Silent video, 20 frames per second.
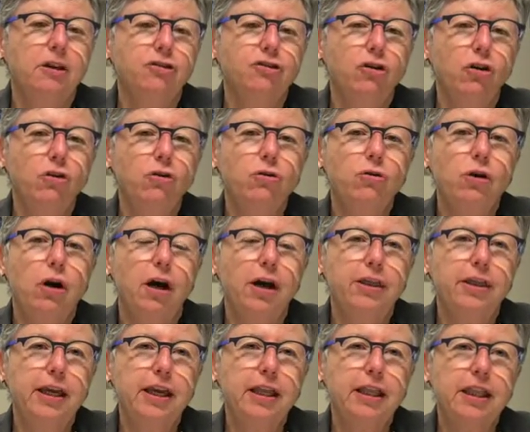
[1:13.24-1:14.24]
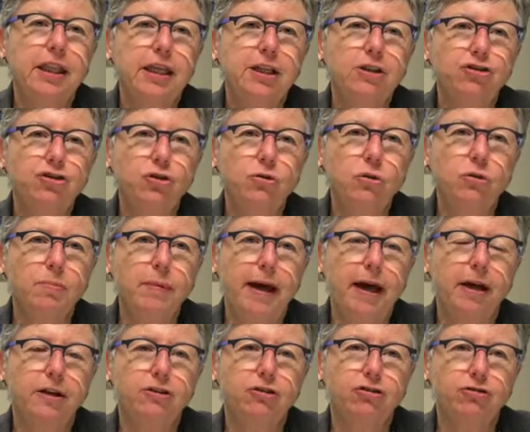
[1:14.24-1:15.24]
So I think the issue
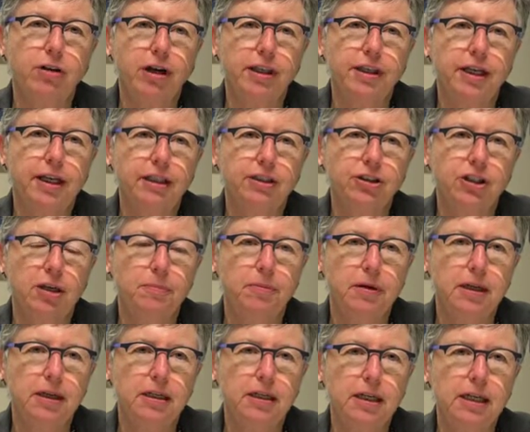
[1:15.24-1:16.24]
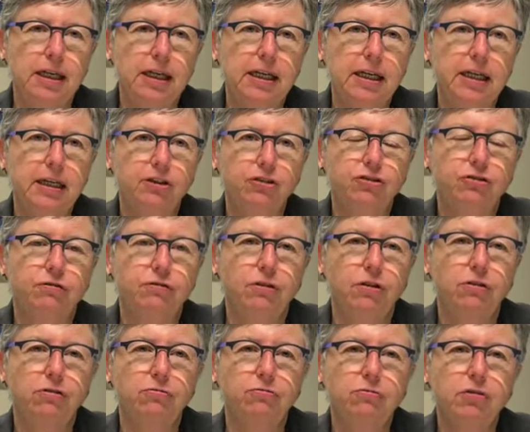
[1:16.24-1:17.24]
about strengthening CPD is
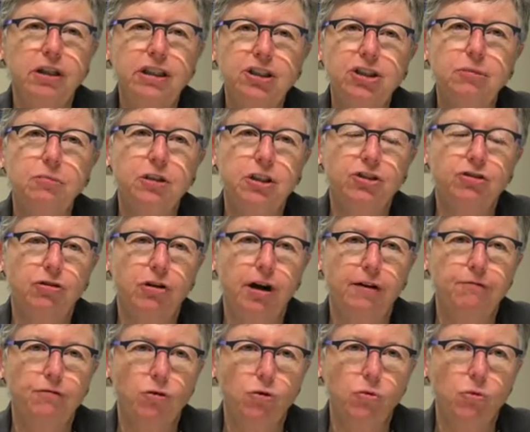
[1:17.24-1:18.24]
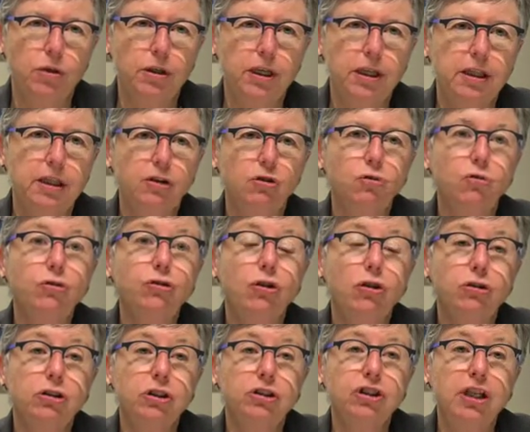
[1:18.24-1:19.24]
reasonably straightforward in that all
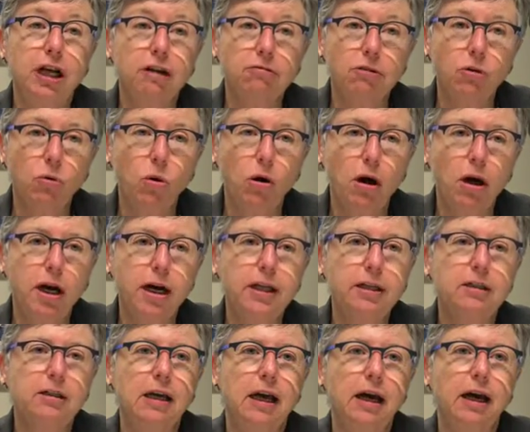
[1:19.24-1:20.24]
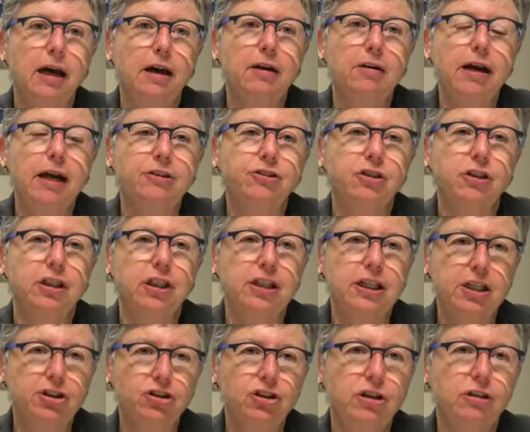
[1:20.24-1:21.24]
doctors are required as a
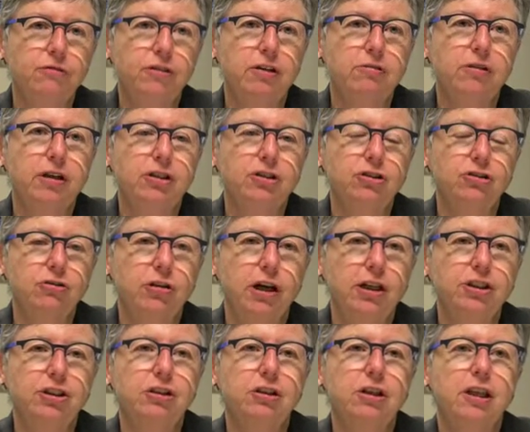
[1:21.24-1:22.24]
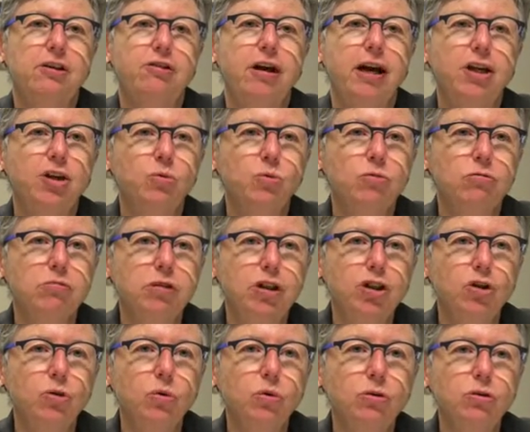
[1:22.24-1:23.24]
condition of their registration, their annual
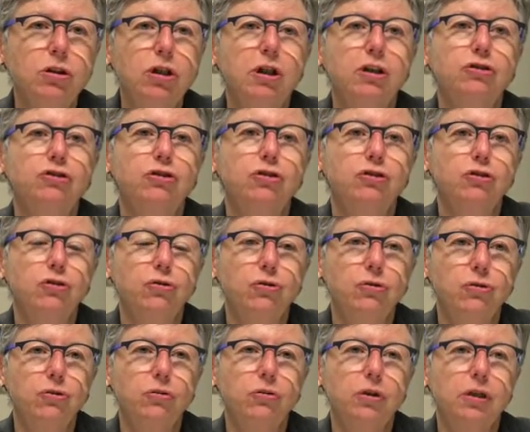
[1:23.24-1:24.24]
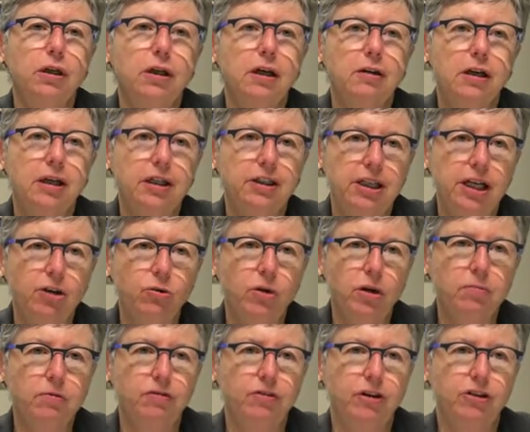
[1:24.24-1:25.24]
renewal, to do
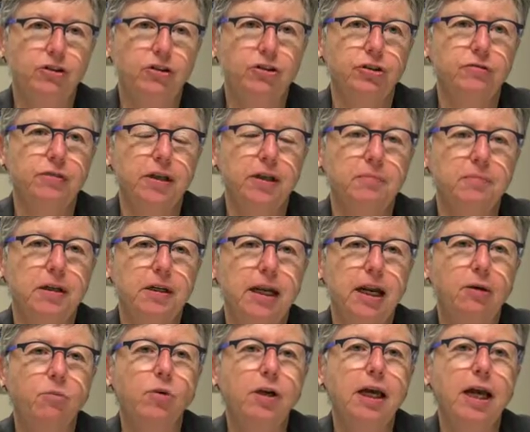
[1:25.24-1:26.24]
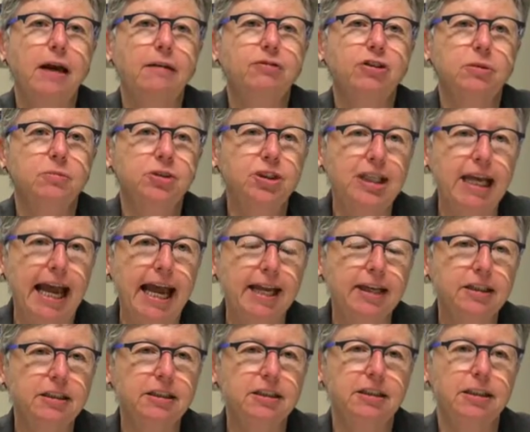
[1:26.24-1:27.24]
continuing professional development. And we have some
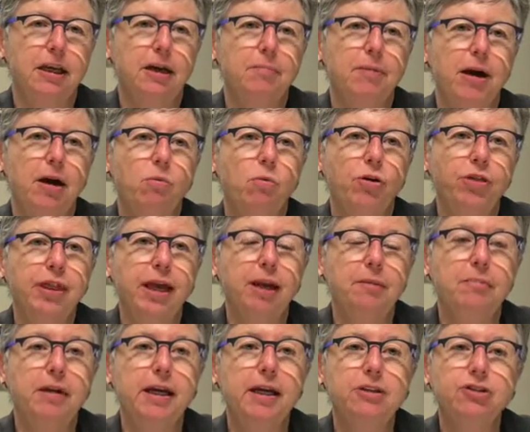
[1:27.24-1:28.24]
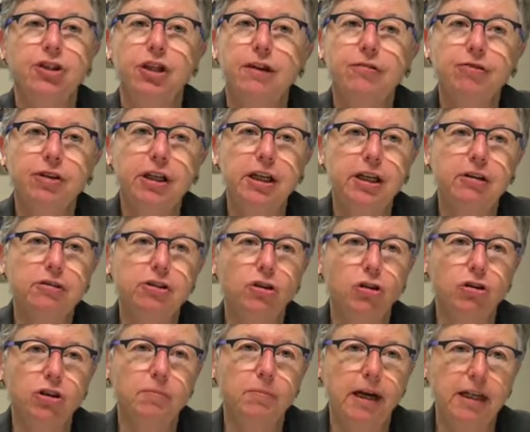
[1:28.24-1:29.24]
standards about what that means, and every year a
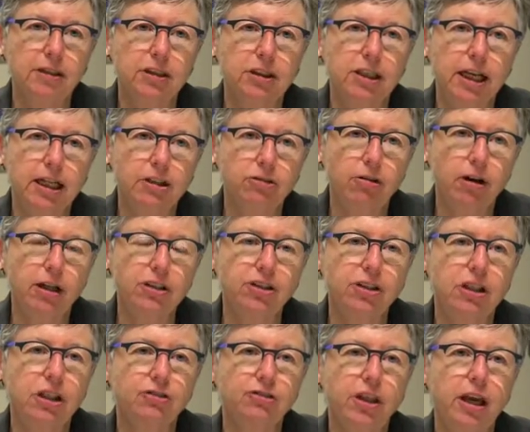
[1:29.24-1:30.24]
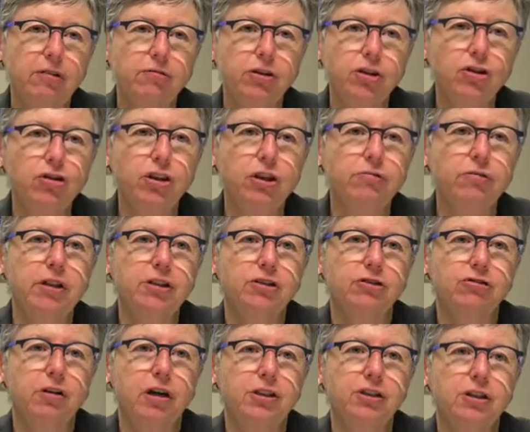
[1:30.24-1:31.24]
doctor makes a declaration as they renew their
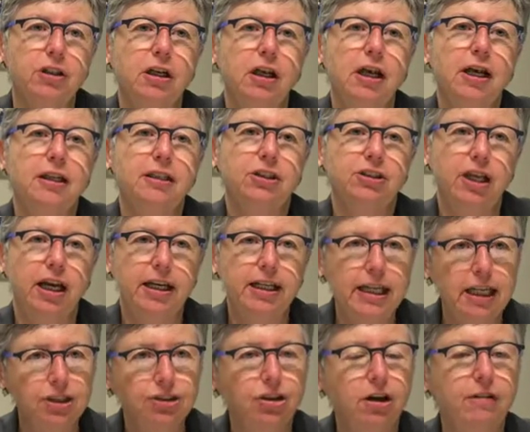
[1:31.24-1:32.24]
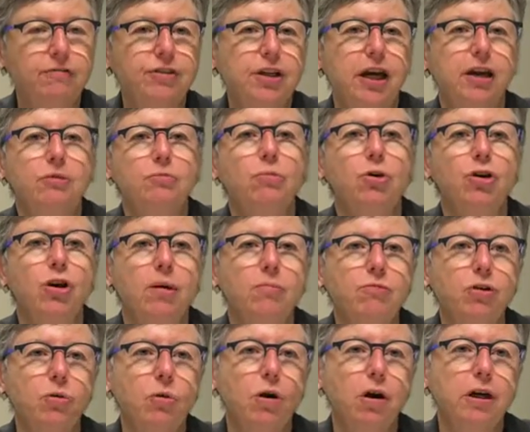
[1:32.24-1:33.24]
registration to say, yes, I've done what
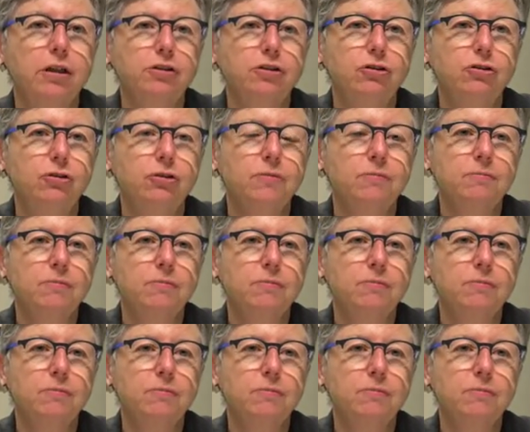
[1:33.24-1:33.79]
I'm required to do.